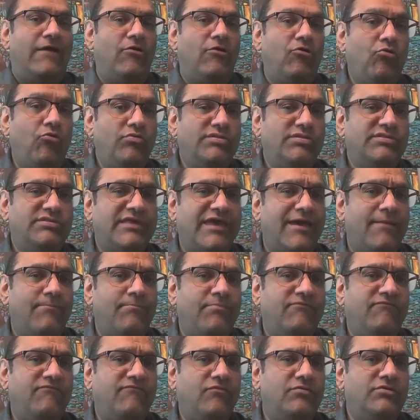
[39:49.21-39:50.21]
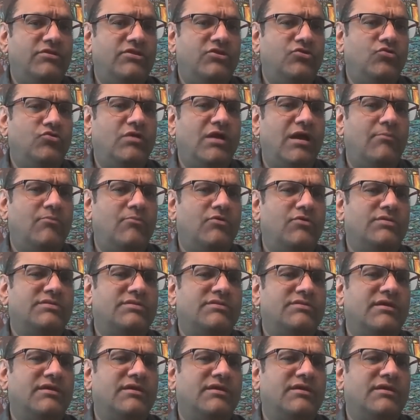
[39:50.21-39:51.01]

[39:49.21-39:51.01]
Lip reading: OSAP for newcomers.